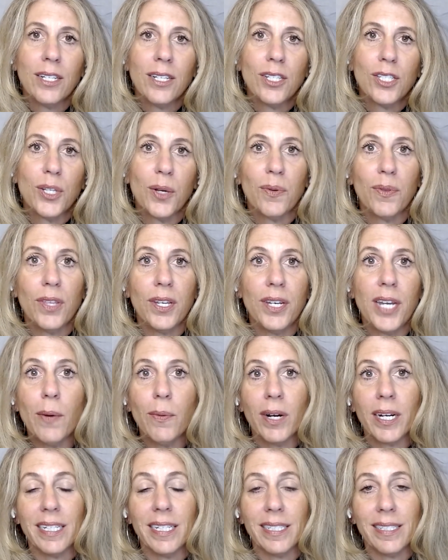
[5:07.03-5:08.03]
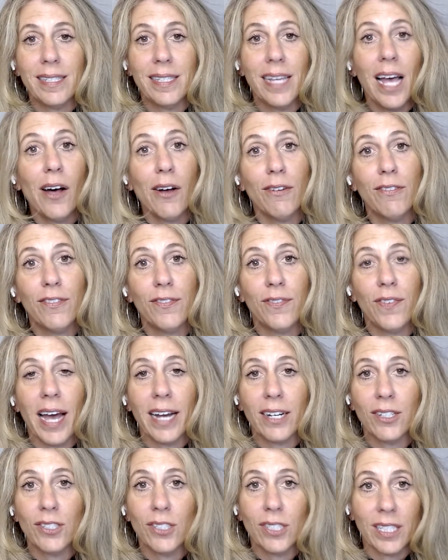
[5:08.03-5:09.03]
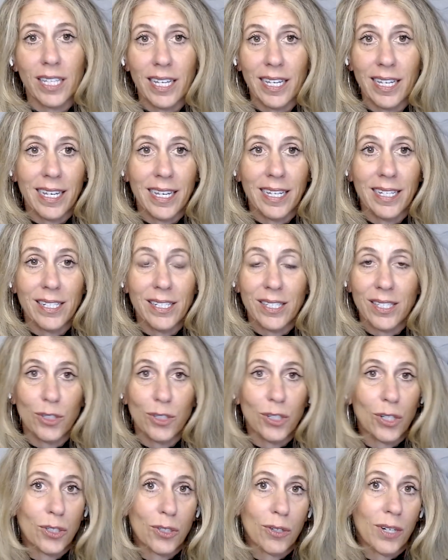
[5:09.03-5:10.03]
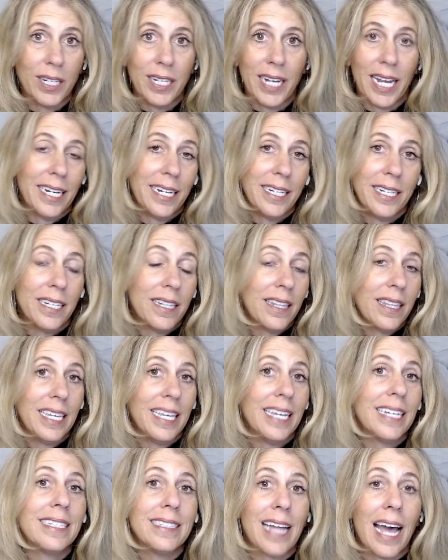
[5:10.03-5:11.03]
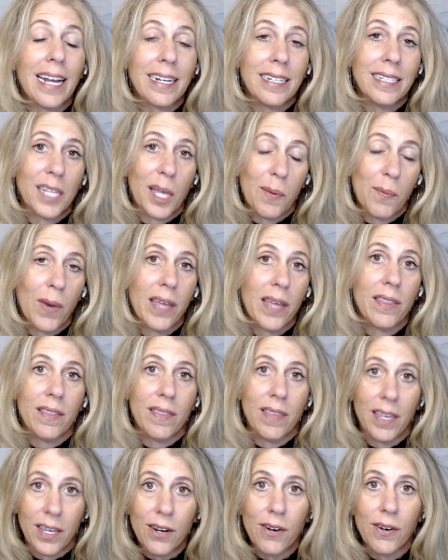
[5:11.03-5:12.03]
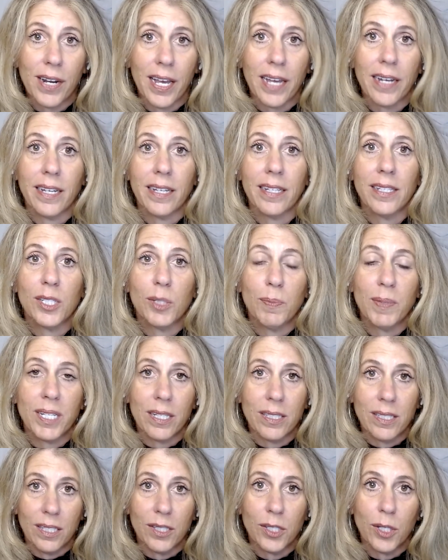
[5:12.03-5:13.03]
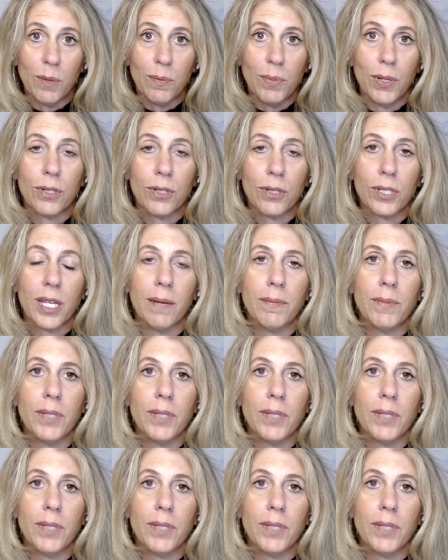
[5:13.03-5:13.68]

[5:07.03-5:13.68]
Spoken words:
So the network itself actually is just created in the exact same way that the internet is, because these computers come